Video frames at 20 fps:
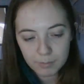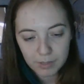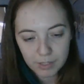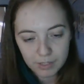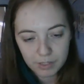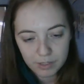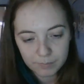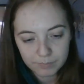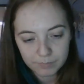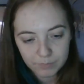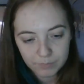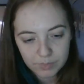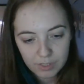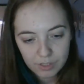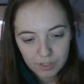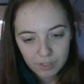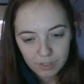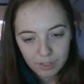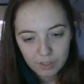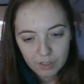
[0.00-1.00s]
But
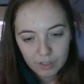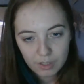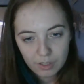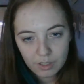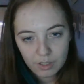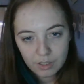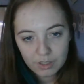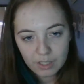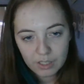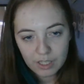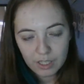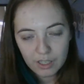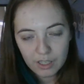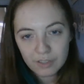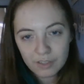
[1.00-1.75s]
yeah,